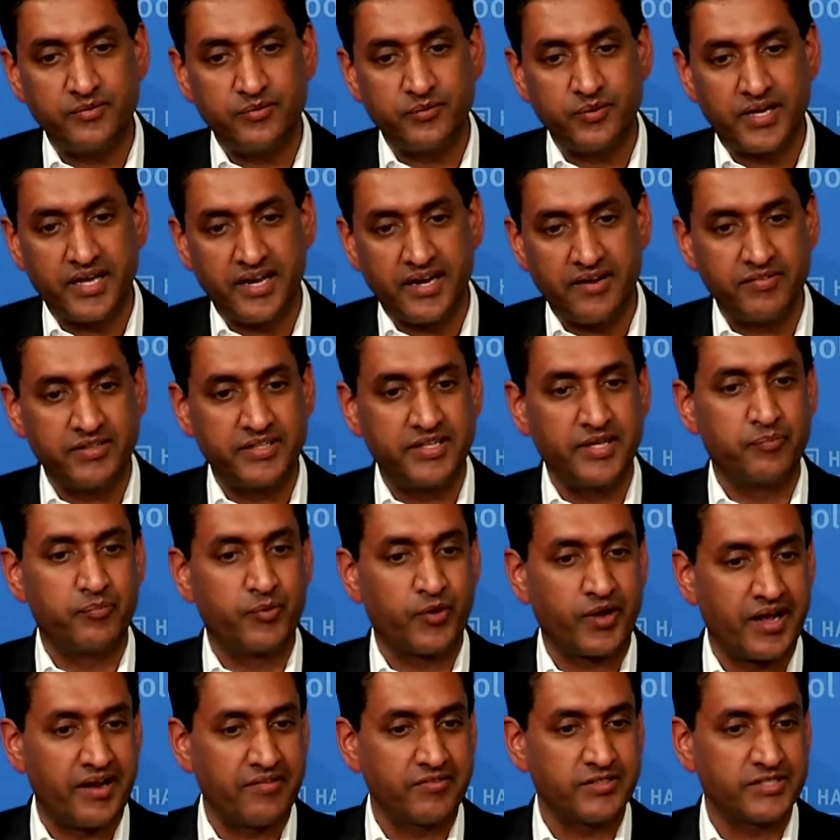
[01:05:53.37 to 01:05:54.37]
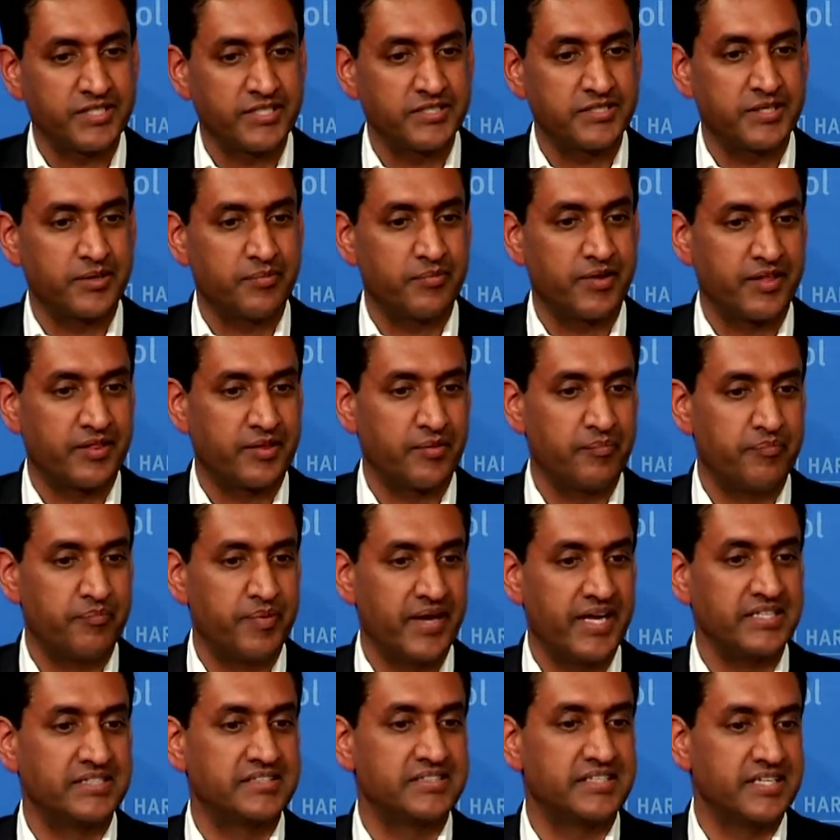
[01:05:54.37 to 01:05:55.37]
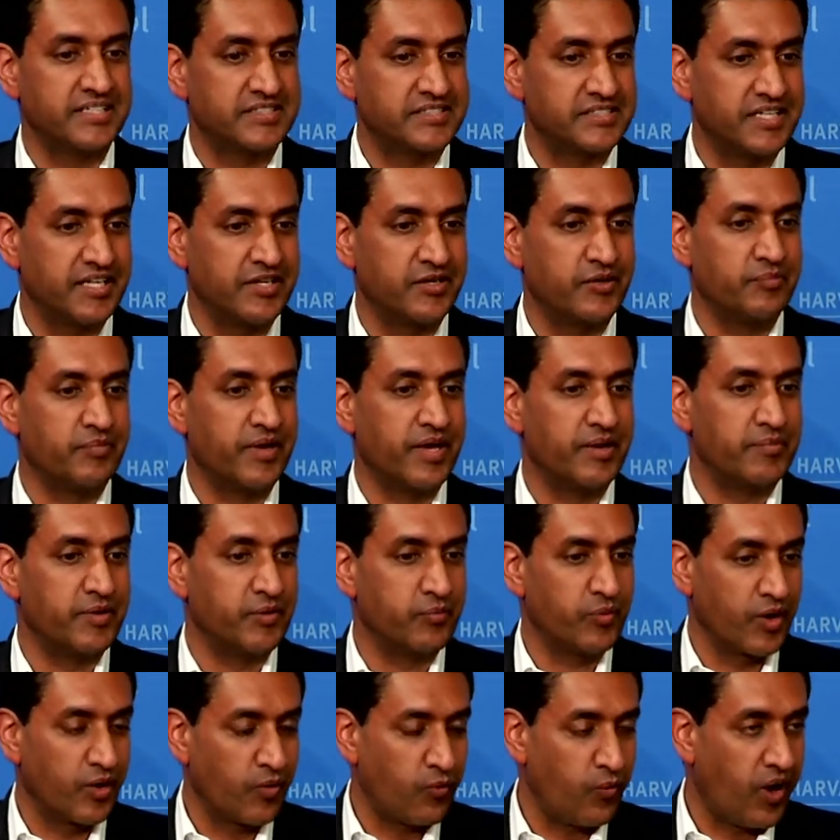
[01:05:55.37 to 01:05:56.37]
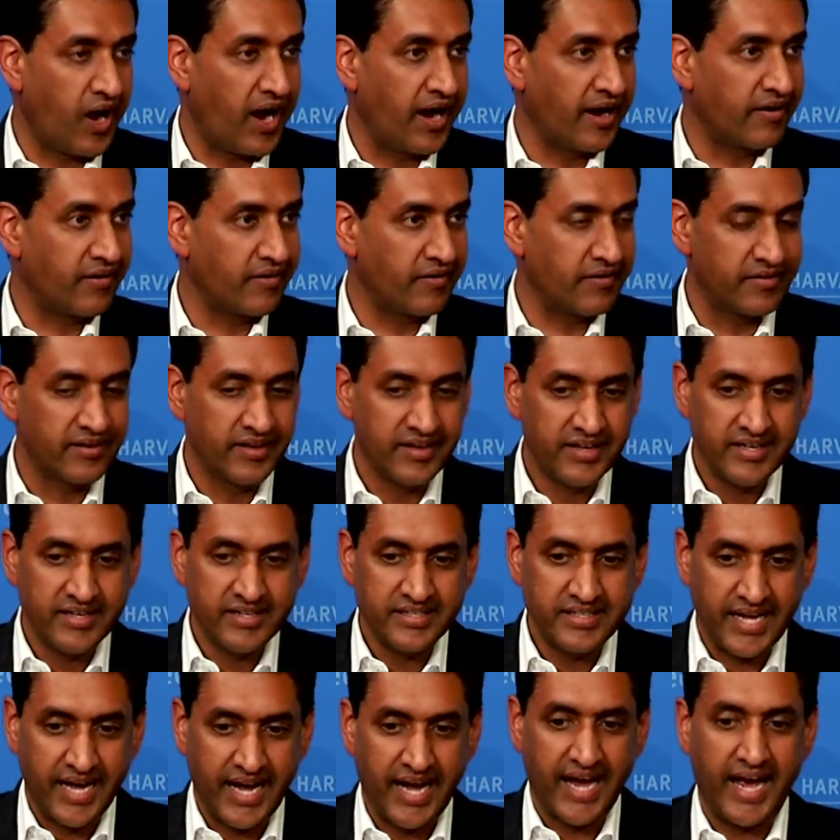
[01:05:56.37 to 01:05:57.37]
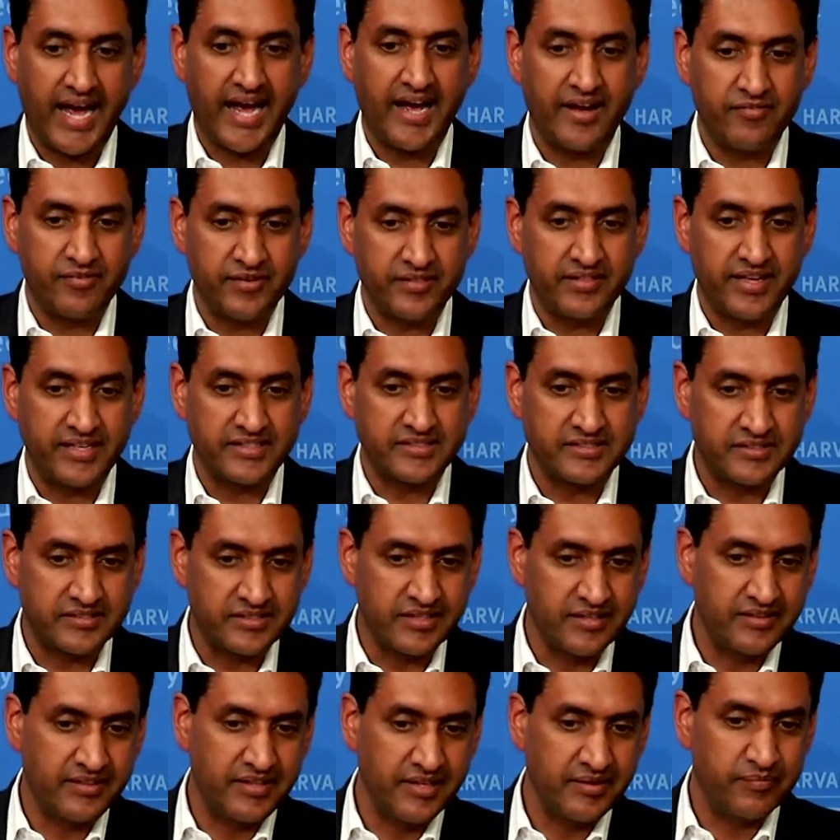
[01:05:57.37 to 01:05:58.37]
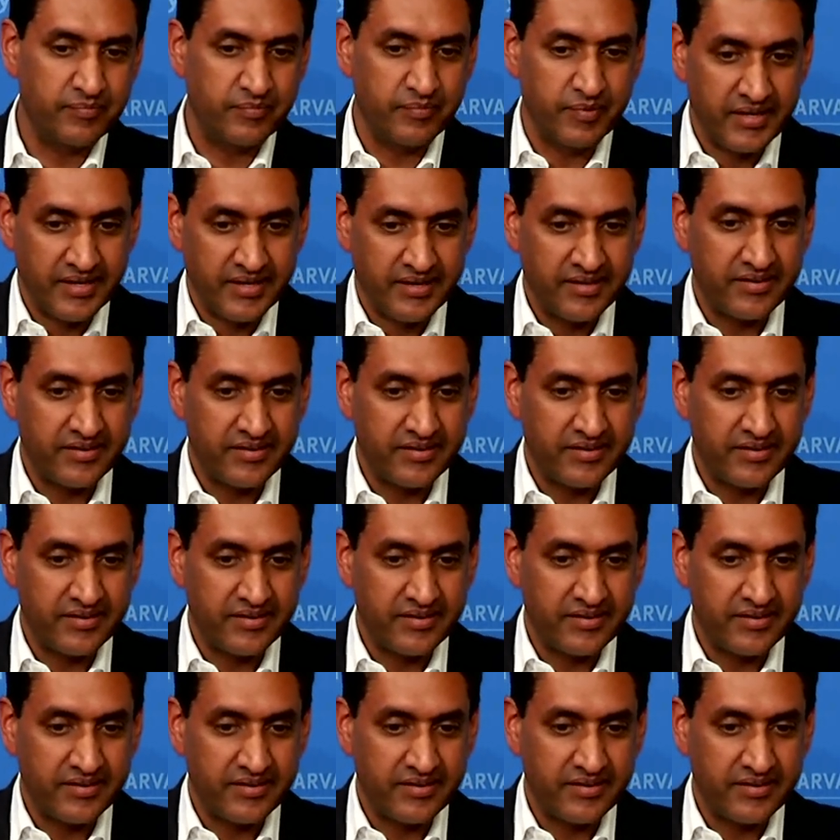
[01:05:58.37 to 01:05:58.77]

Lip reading: we can have a deeper conversation about the basics that you may be required to have, and that's the deep